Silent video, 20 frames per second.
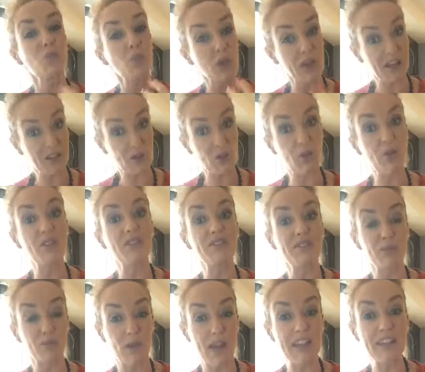what I call the
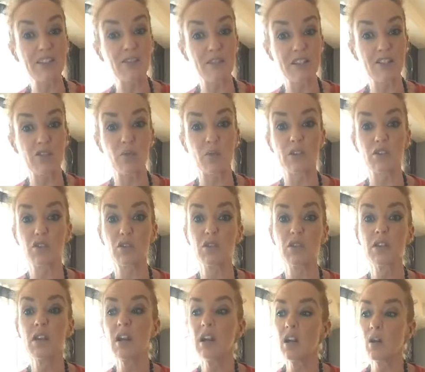surrender intuition,